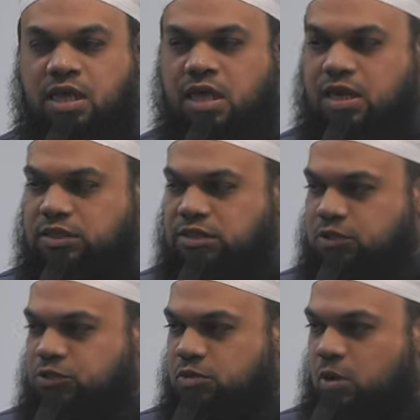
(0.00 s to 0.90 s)
And I
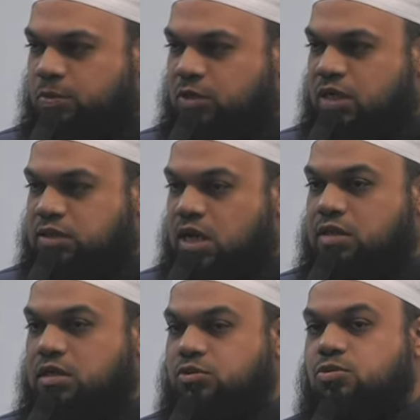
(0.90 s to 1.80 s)
said to him, Abu
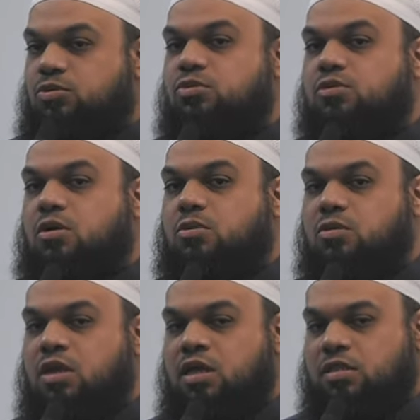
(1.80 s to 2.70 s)
Qatada, don't you
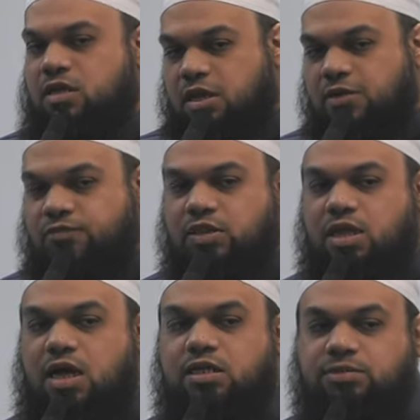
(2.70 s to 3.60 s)
know that I love
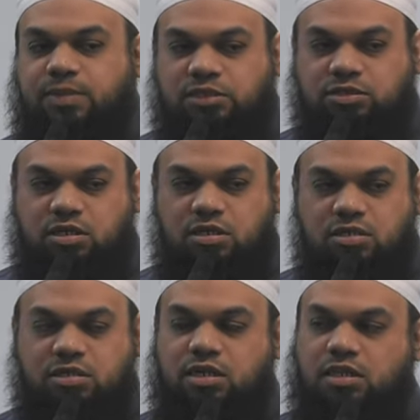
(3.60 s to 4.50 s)
Allah and His Messenger
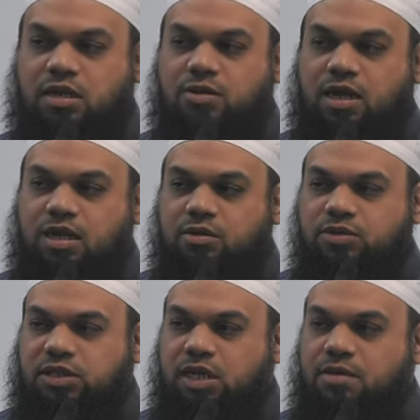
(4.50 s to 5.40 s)
sallallahu alaihi
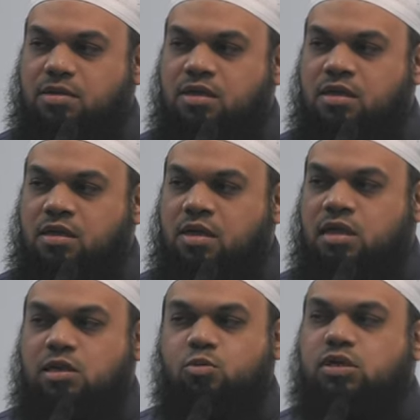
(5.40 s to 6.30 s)
wasallam?
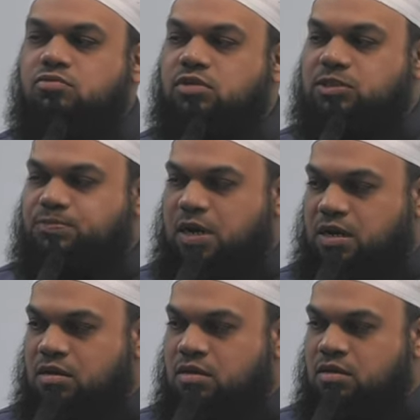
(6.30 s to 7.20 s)
And he wouldn't respond,
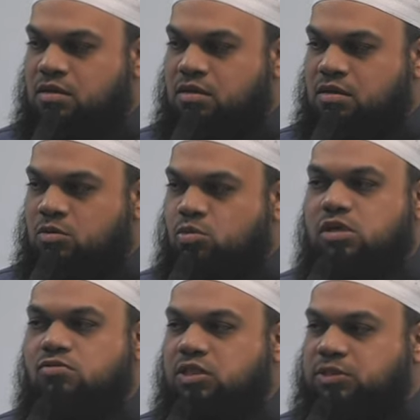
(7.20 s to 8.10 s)

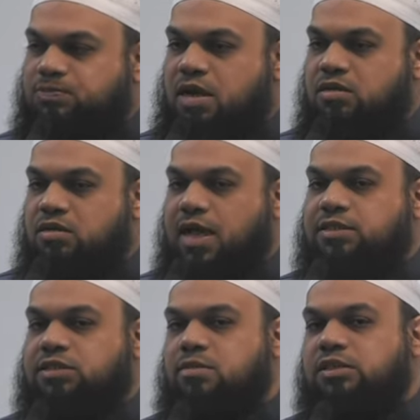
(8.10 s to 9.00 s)
wouldn't respond.
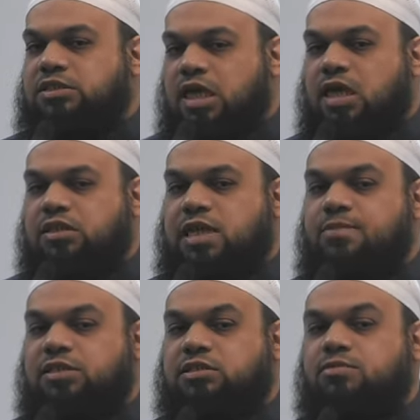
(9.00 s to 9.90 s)
Asked him a second
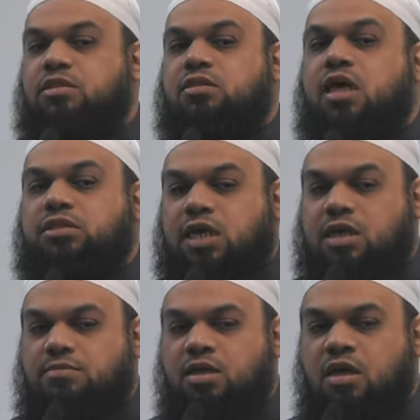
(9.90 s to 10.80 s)
time, asked him a third
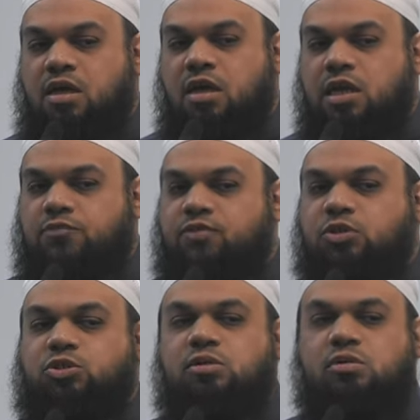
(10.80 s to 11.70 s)
time, and
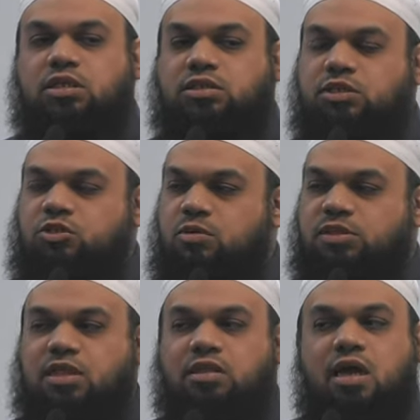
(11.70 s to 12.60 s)
eventually all he said to him
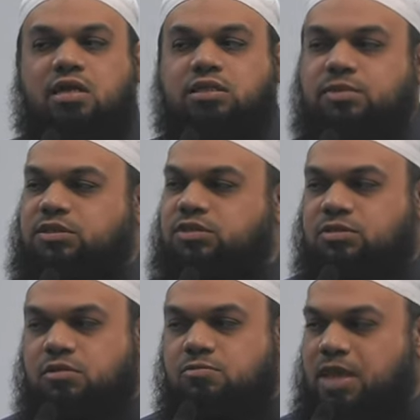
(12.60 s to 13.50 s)
is, Allah and His
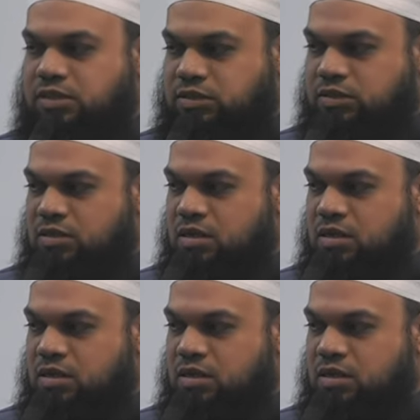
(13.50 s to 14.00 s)
Messenger know best.